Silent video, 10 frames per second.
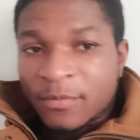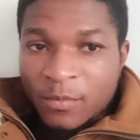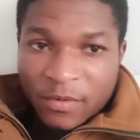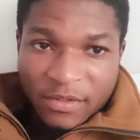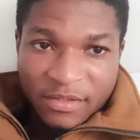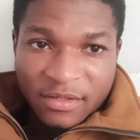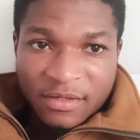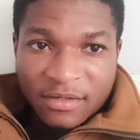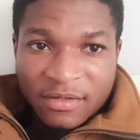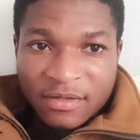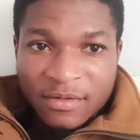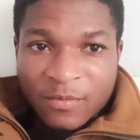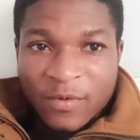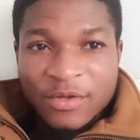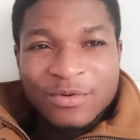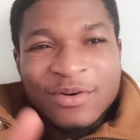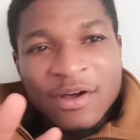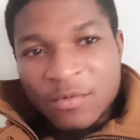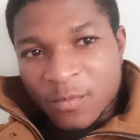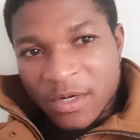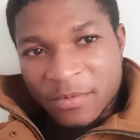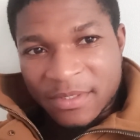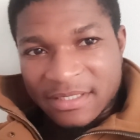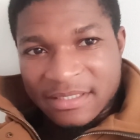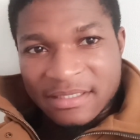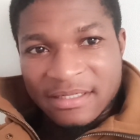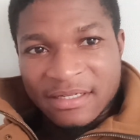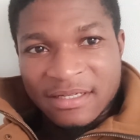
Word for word: work, when you're not well rested,